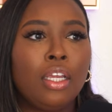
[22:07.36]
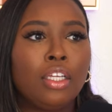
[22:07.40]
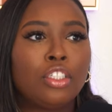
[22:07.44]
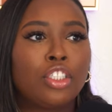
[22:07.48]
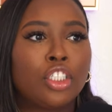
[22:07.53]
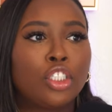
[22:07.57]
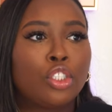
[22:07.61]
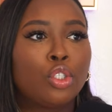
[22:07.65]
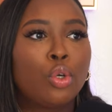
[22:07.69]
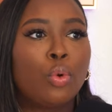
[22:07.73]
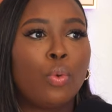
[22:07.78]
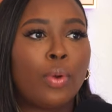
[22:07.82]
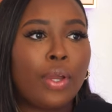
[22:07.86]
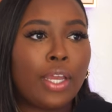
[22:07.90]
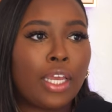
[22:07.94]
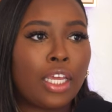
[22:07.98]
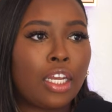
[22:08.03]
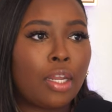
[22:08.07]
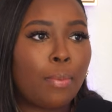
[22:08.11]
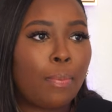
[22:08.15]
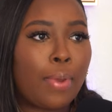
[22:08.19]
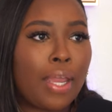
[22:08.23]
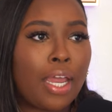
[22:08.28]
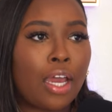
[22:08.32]
just going in
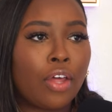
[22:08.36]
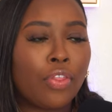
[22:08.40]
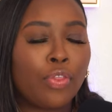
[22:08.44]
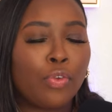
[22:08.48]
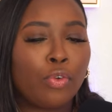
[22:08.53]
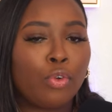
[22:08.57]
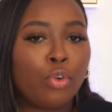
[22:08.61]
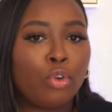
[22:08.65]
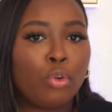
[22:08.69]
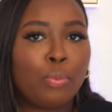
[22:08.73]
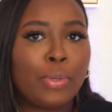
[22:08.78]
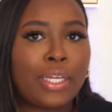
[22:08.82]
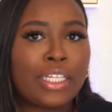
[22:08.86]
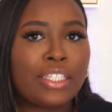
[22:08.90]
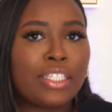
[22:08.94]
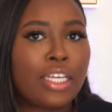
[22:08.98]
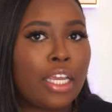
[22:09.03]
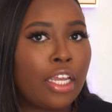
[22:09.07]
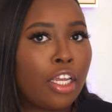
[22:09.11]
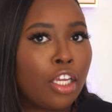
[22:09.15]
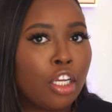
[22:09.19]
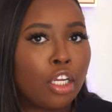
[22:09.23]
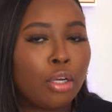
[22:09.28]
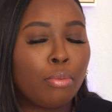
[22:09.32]
the bathroom and
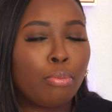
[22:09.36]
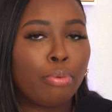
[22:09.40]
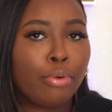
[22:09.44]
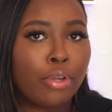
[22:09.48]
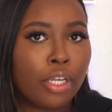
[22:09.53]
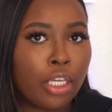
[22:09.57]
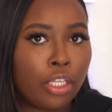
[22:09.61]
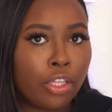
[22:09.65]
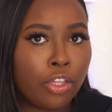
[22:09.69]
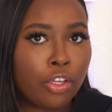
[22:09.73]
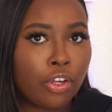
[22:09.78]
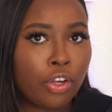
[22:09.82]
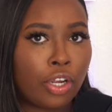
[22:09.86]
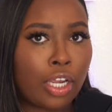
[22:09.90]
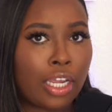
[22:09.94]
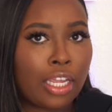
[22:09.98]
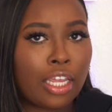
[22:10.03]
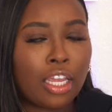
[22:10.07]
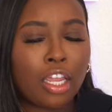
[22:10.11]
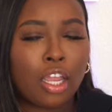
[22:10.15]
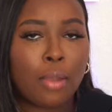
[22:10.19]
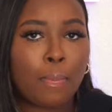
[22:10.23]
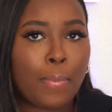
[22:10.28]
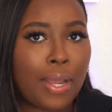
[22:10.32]
taking a breather and
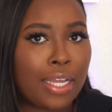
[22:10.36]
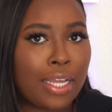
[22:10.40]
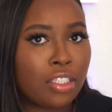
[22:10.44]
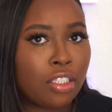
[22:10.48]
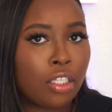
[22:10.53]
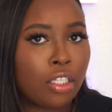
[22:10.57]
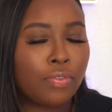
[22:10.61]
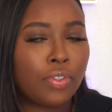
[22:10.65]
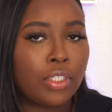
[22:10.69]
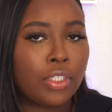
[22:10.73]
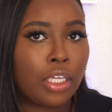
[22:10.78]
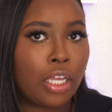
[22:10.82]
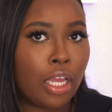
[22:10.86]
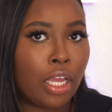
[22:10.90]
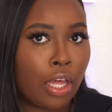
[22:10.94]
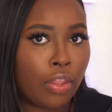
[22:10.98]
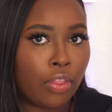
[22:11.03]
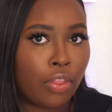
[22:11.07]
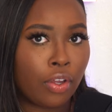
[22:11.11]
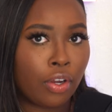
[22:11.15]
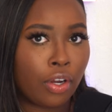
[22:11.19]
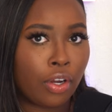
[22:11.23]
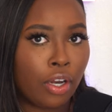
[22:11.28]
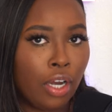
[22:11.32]
getting myself
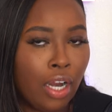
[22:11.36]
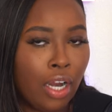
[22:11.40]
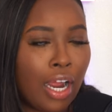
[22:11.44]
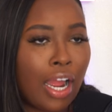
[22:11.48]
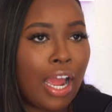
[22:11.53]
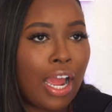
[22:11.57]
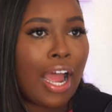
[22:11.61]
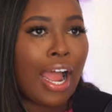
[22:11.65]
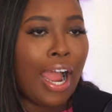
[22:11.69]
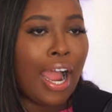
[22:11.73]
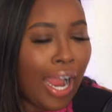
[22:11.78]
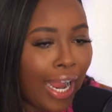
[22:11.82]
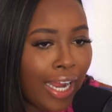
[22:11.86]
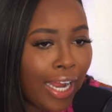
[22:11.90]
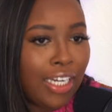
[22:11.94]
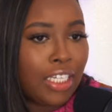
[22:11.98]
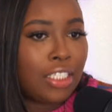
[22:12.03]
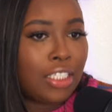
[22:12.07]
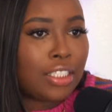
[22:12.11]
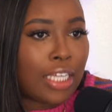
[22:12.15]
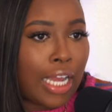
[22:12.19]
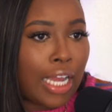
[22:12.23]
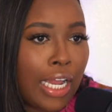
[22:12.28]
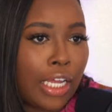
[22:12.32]
together, I
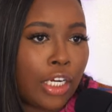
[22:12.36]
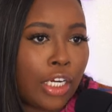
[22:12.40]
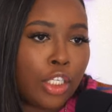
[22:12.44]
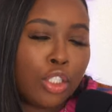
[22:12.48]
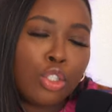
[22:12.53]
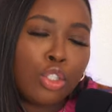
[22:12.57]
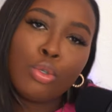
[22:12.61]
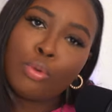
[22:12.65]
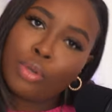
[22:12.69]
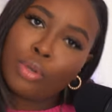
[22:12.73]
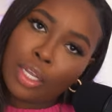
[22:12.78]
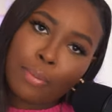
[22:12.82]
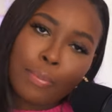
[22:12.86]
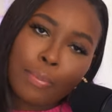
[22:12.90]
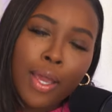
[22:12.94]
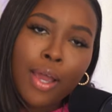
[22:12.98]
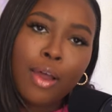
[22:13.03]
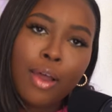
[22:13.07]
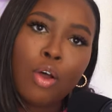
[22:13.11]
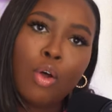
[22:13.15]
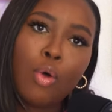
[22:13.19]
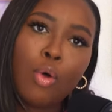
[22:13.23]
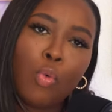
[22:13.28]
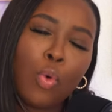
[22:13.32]
decided to
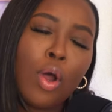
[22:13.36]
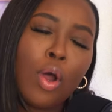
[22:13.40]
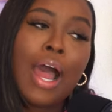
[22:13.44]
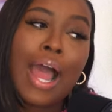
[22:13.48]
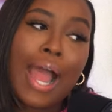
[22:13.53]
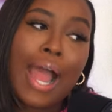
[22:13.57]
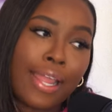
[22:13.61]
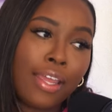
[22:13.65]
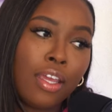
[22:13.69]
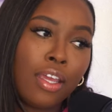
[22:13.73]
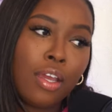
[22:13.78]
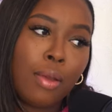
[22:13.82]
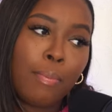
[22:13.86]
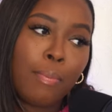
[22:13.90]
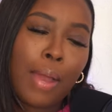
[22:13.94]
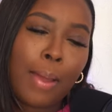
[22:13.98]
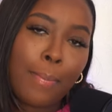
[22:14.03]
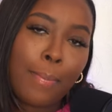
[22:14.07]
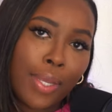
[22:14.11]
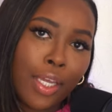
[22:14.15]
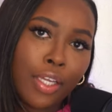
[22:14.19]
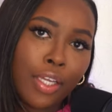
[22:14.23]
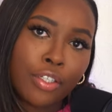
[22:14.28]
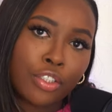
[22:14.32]
email, well, I am my
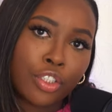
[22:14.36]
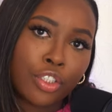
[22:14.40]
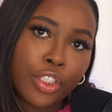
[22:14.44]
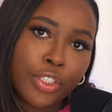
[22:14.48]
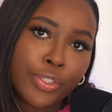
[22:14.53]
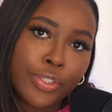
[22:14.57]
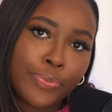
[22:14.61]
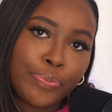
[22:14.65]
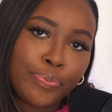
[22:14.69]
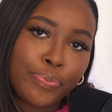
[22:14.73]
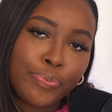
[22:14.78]
manager.